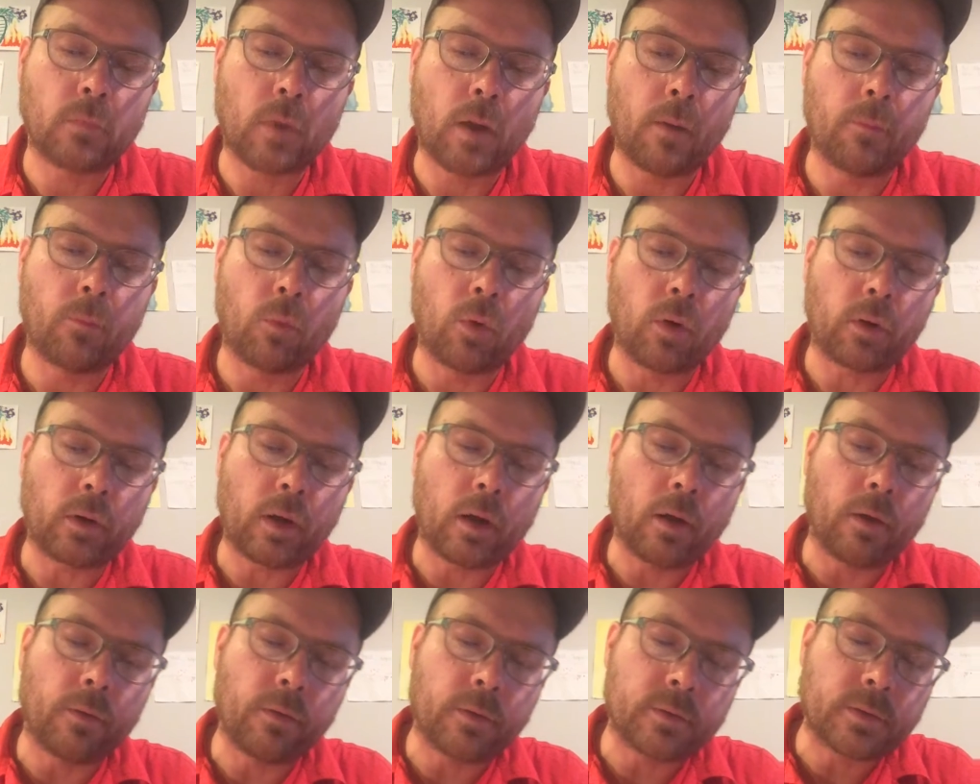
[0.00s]
I'm
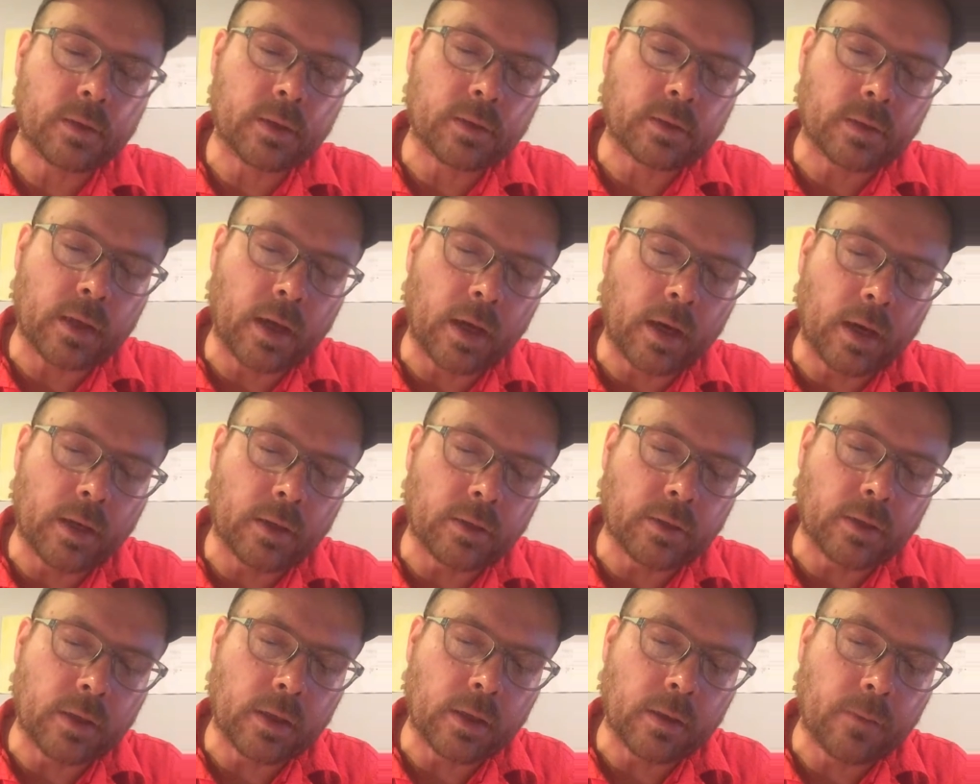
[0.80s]
working on this
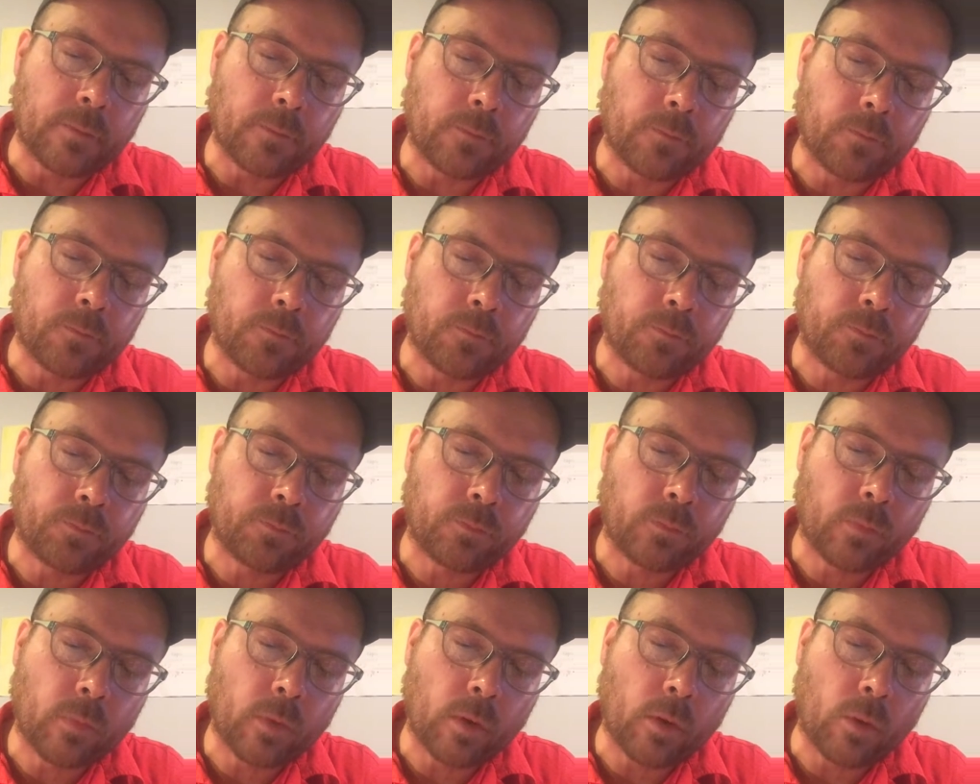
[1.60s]
anxiety
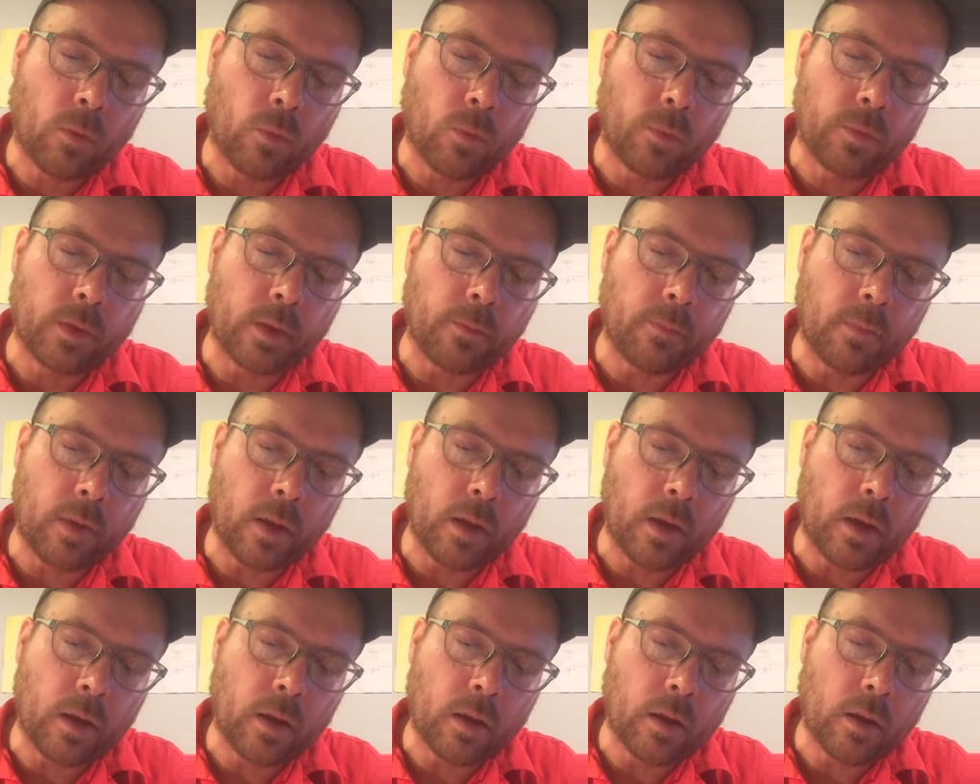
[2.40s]
within
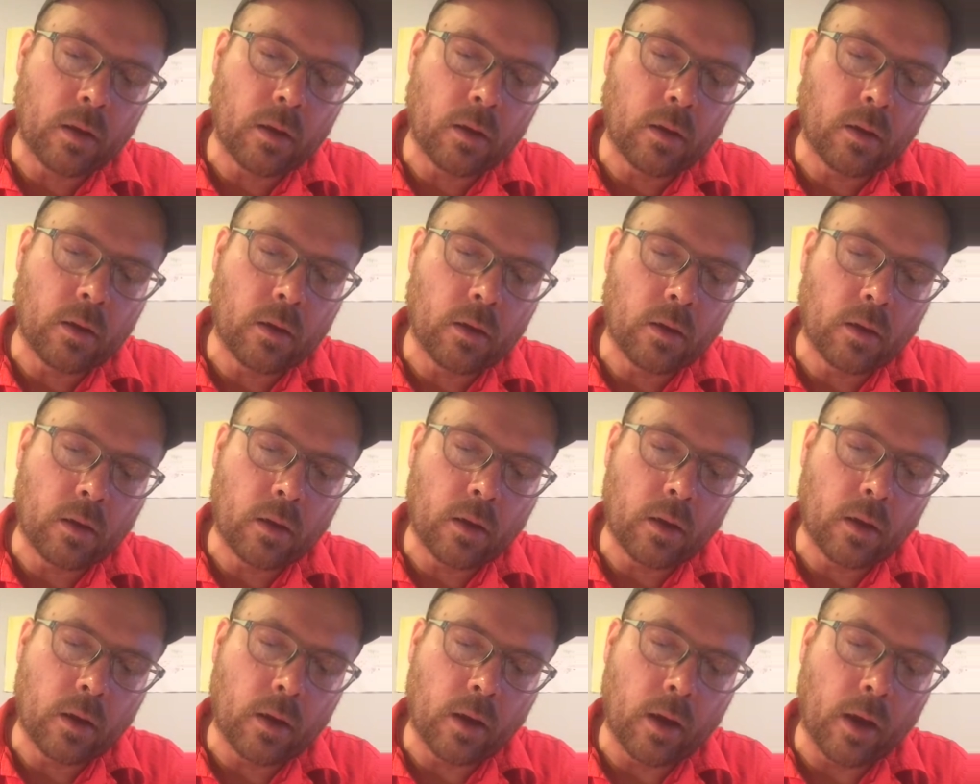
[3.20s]
me
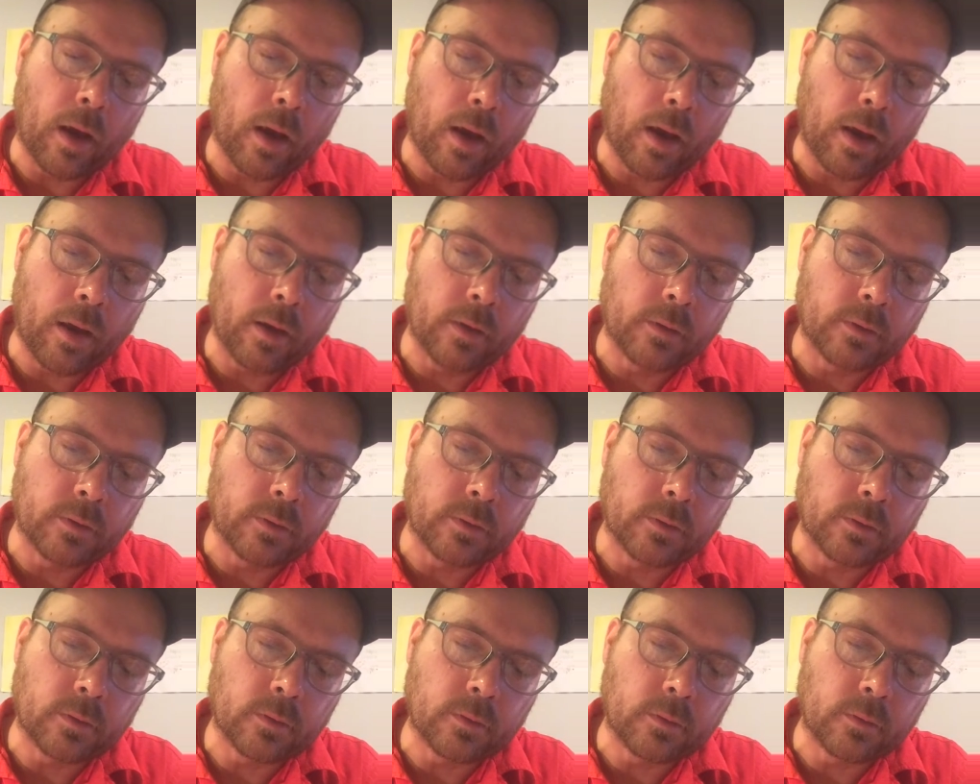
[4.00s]

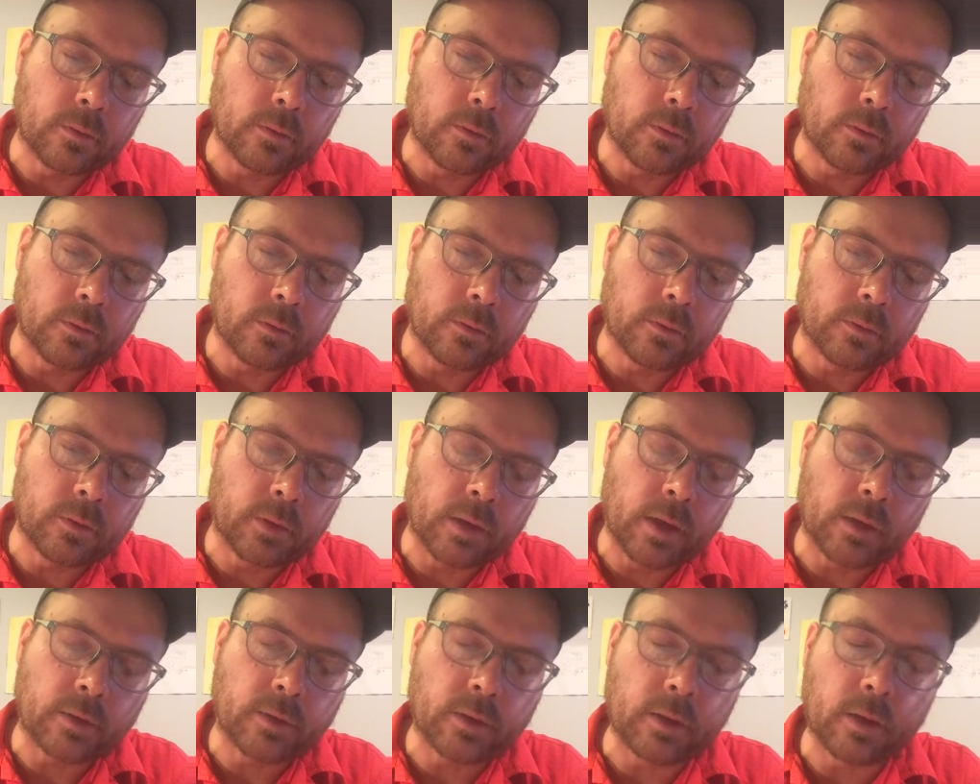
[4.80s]
and
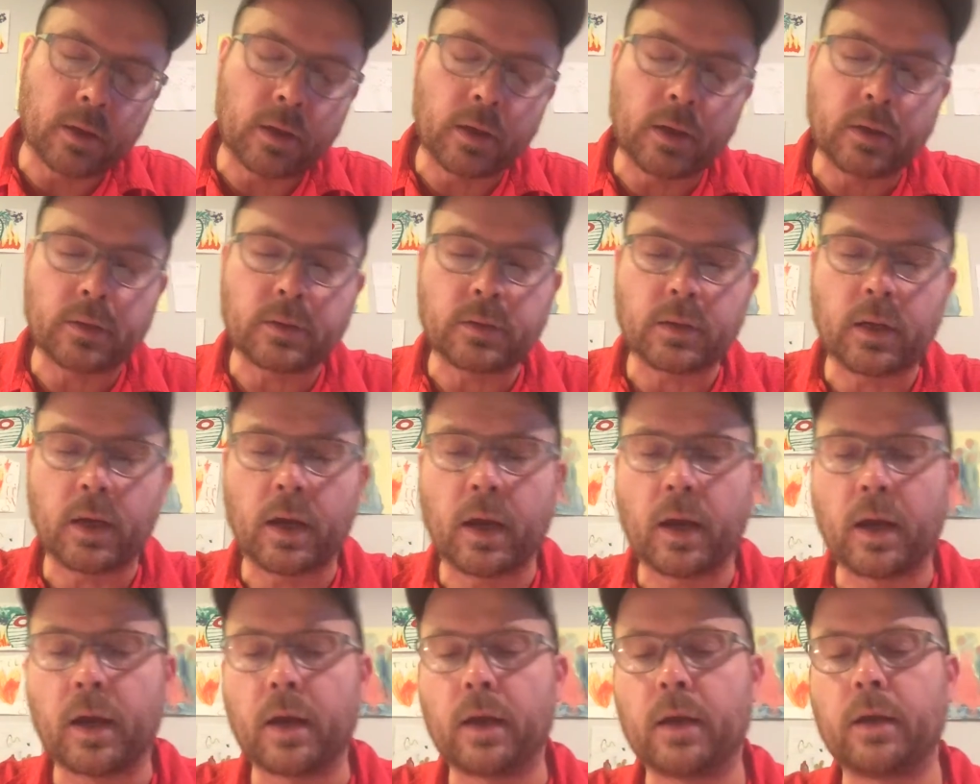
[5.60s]
deleting it
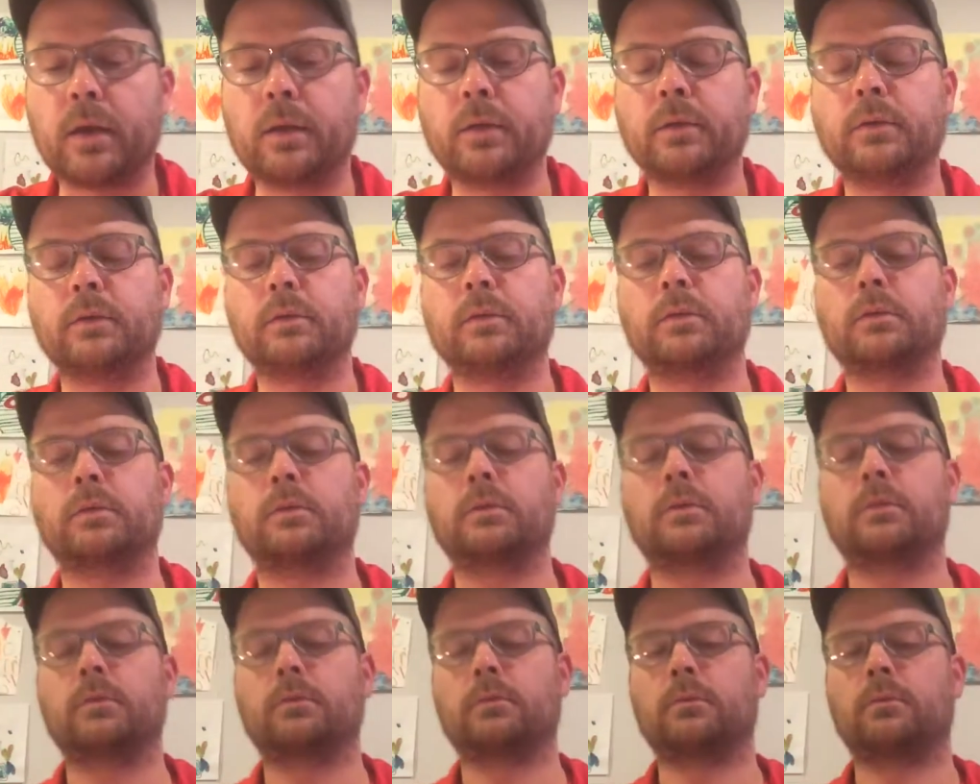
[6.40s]
and
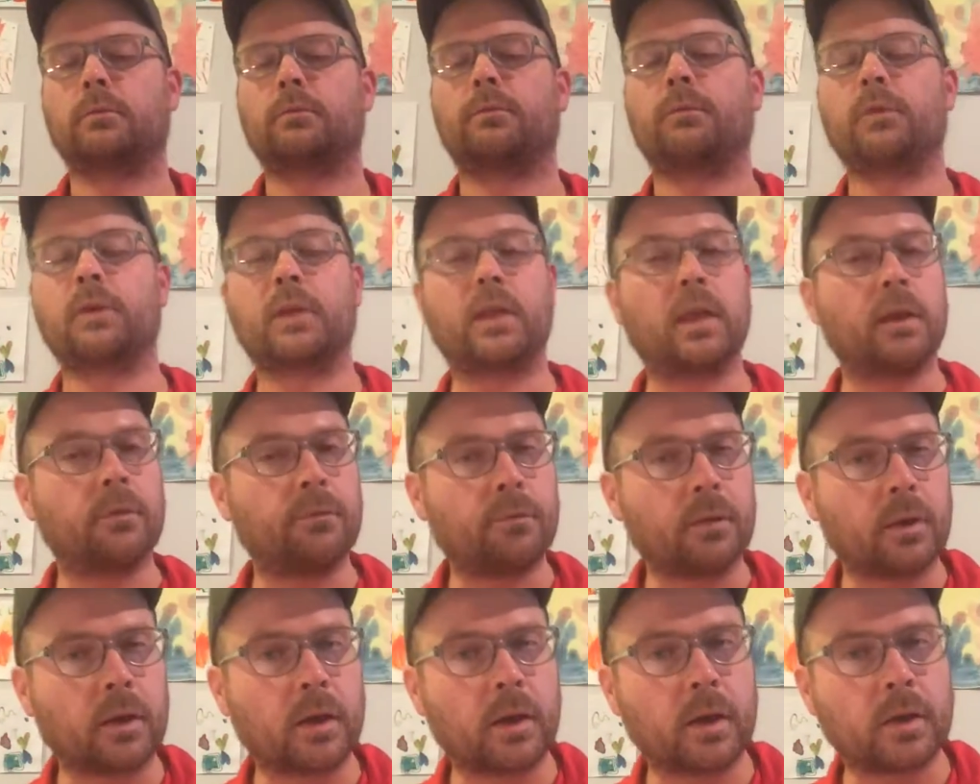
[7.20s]

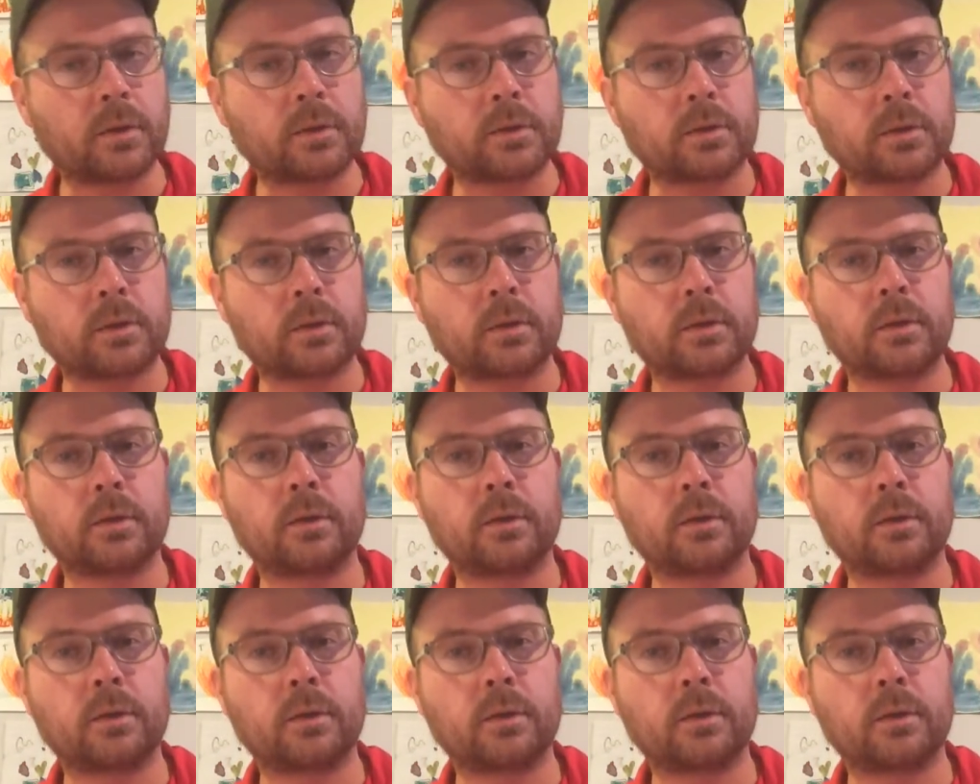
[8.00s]
forgiving it,